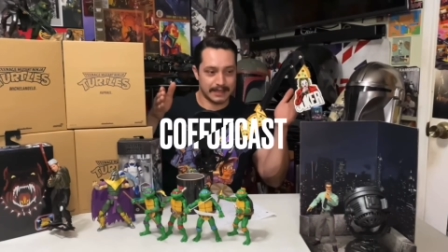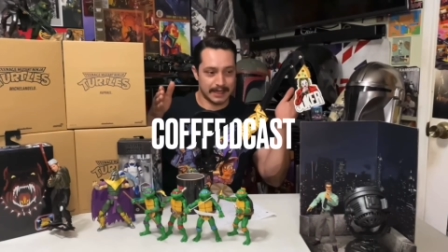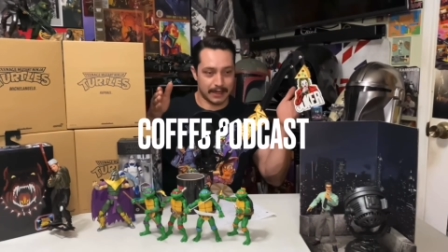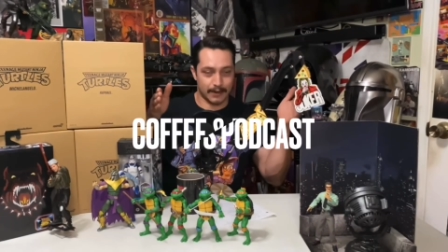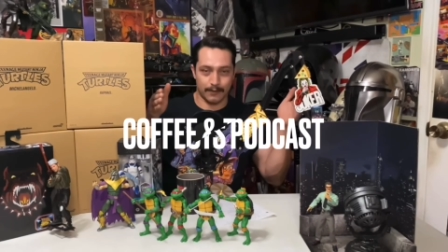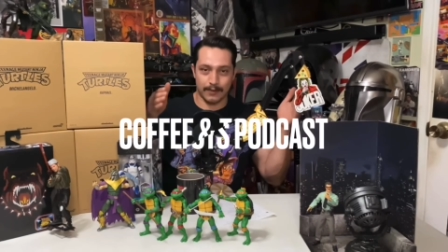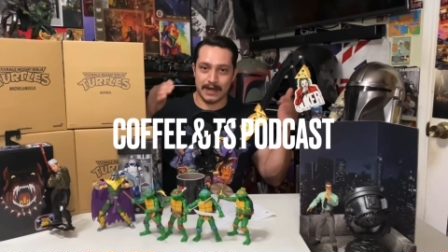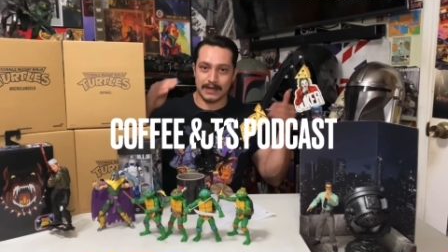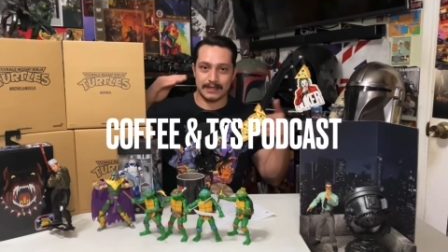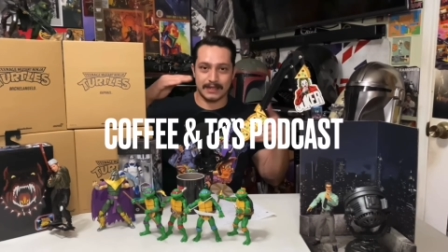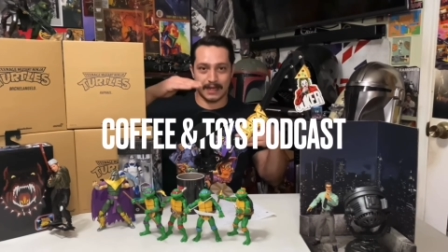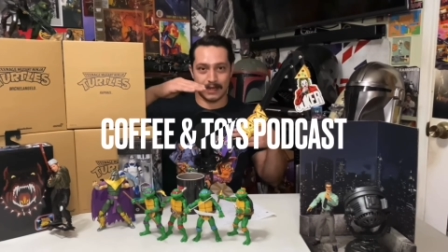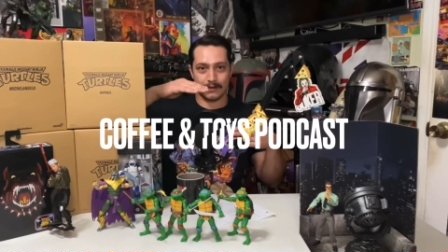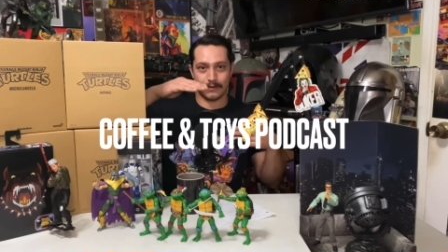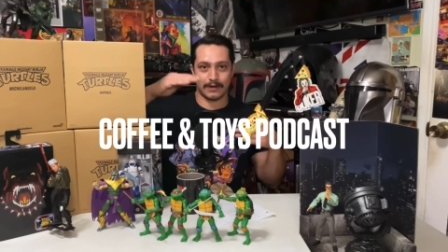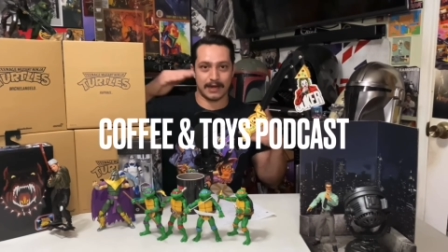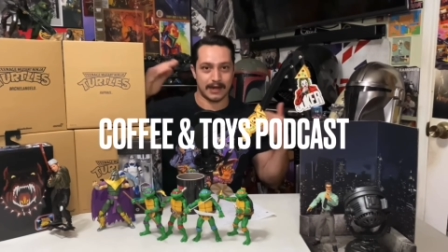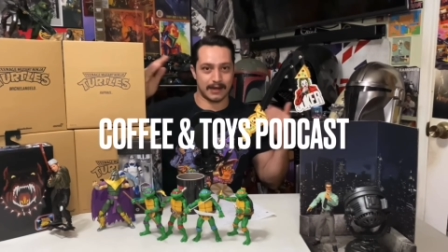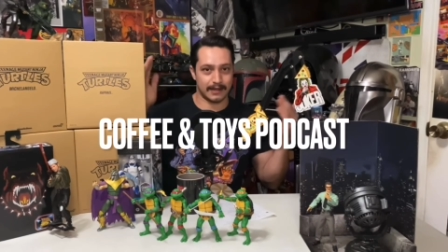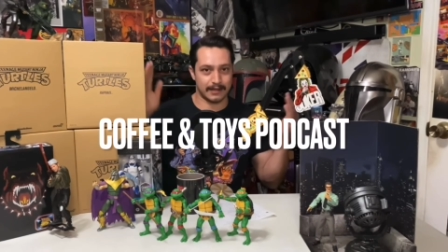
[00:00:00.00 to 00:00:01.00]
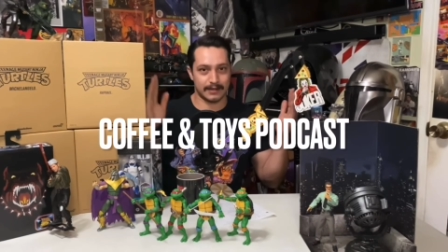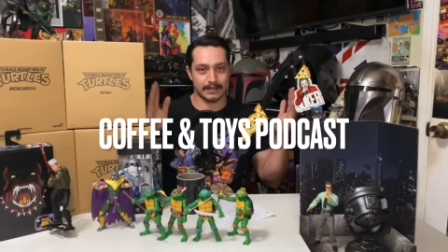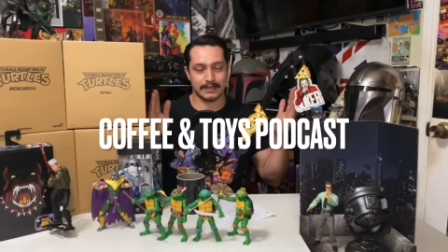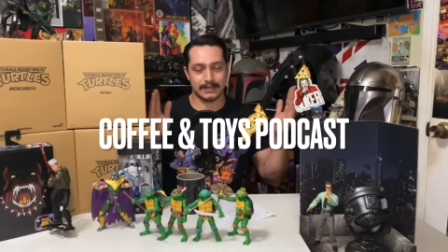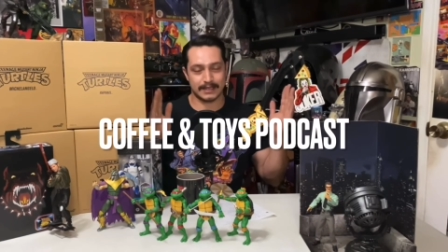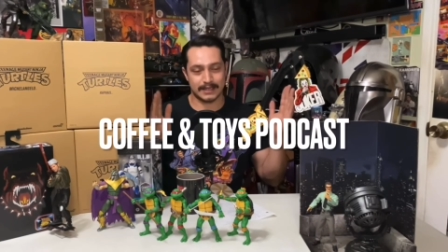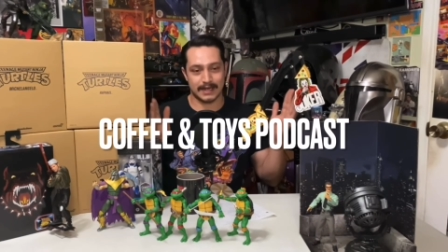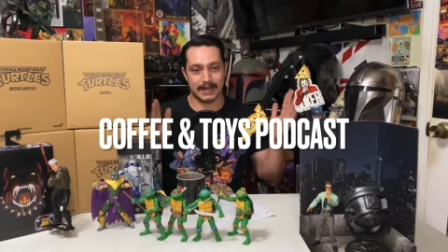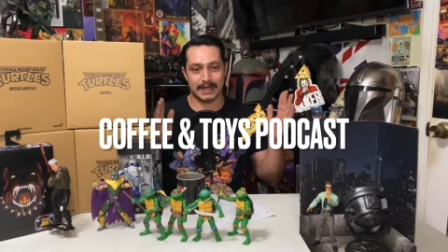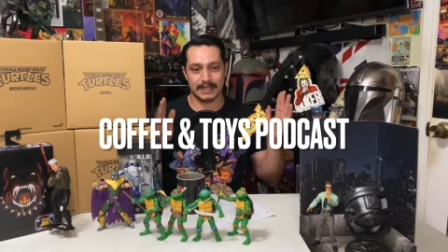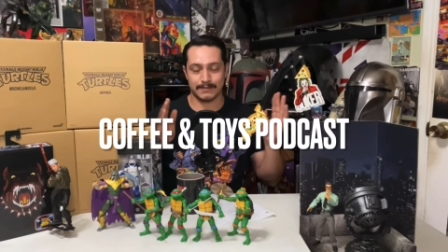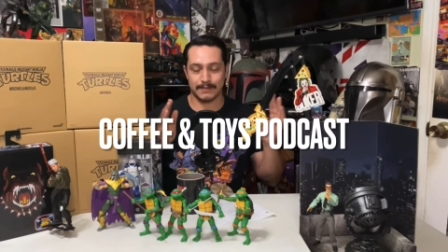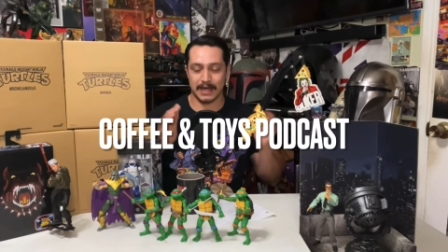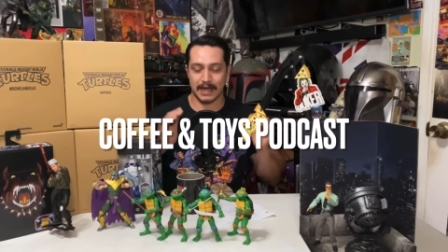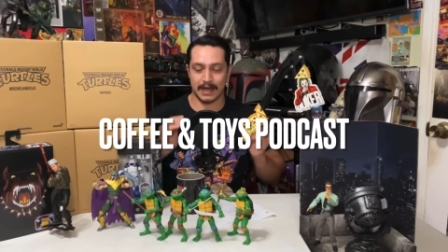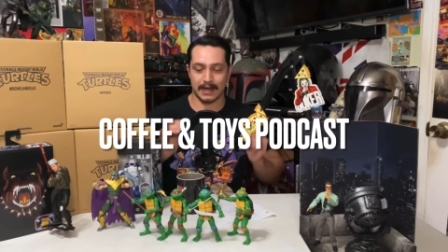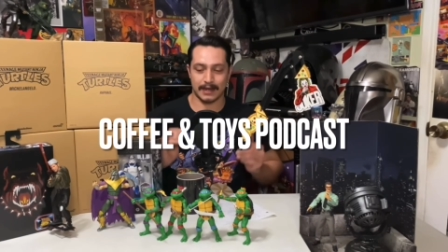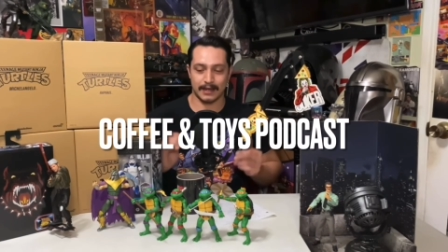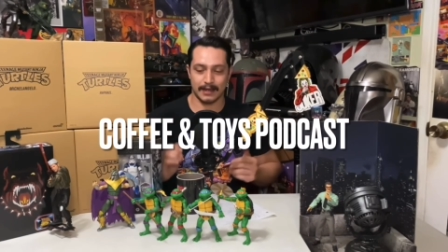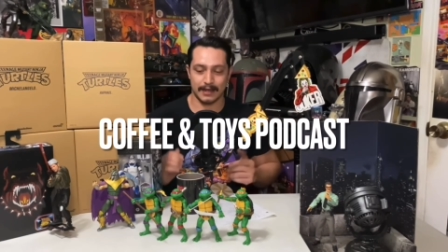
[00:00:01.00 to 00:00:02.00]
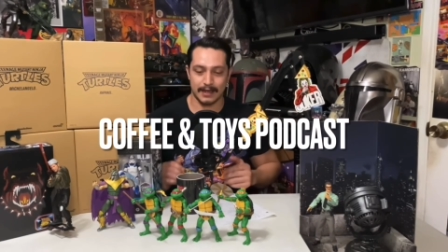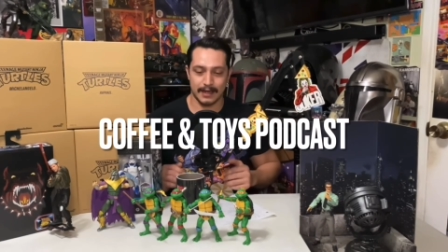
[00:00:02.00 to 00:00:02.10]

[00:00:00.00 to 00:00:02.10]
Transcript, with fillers: and Toys, a weekly Toy News Toy Talk